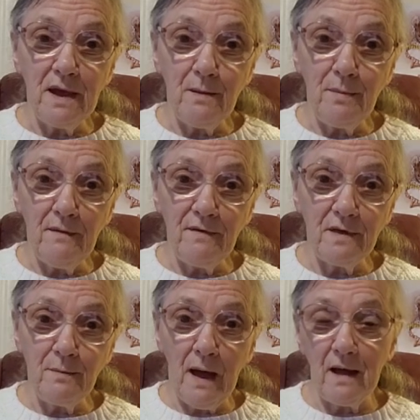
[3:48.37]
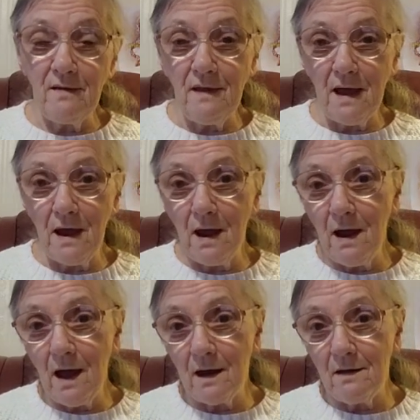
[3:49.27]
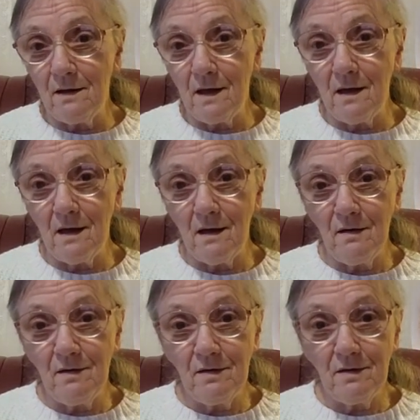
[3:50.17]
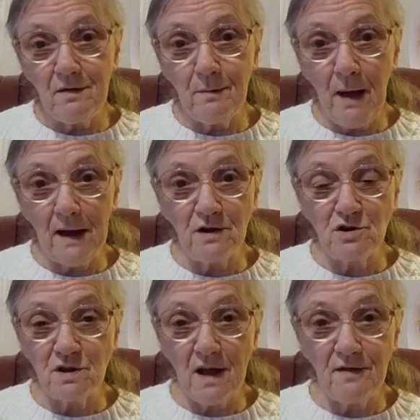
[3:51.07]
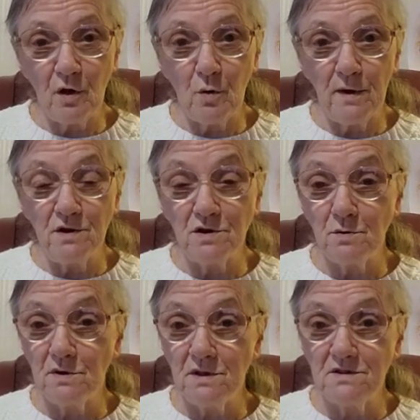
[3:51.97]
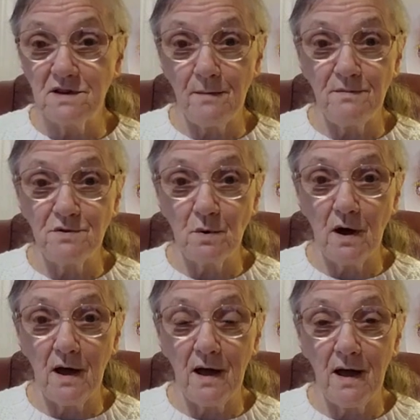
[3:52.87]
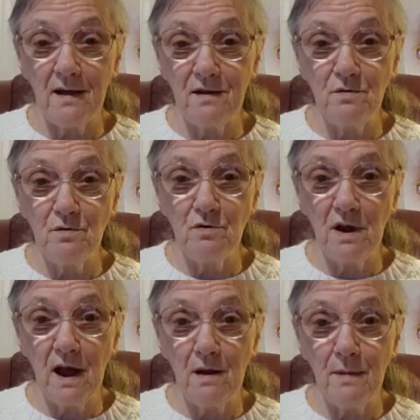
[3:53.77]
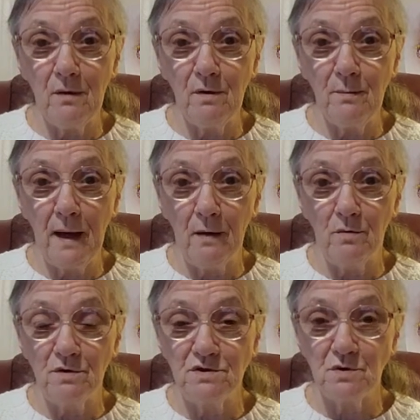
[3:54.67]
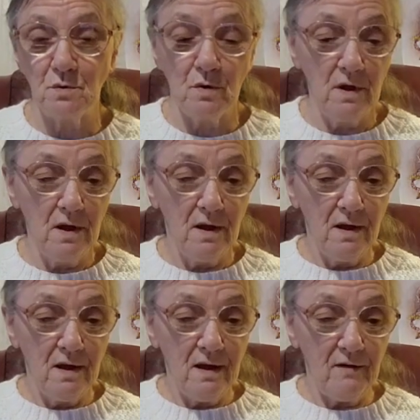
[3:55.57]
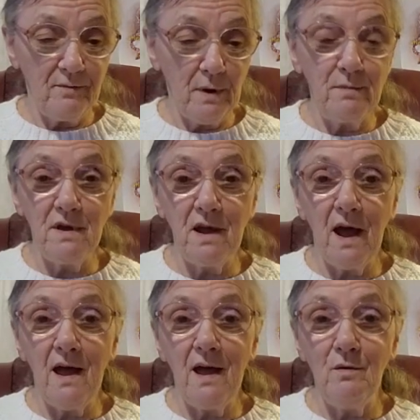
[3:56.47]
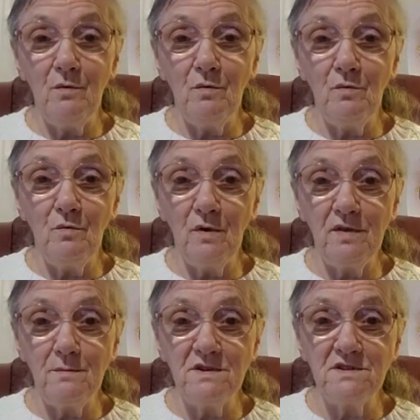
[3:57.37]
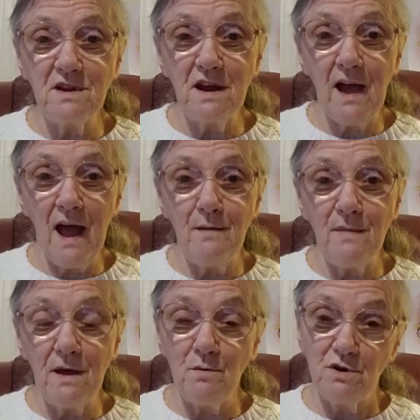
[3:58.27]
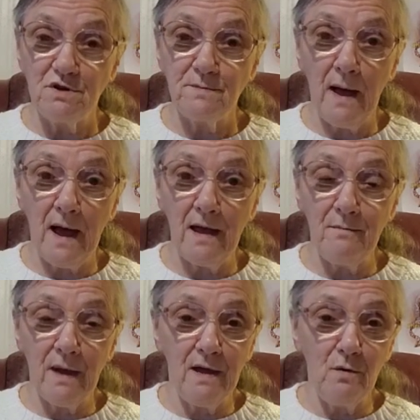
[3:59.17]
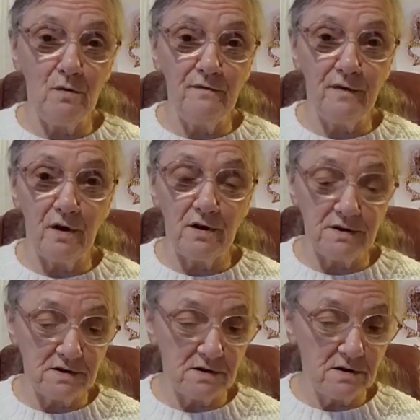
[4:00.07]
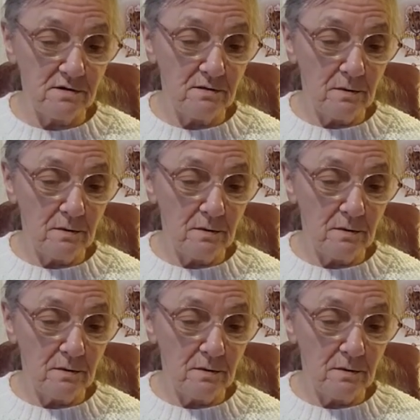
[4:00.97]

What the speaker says: paper for the pattern, the ink and the packaging that they're going to, and the stamp. So you only get about £1. So I've probably, with the mistake I made, which is my own fault,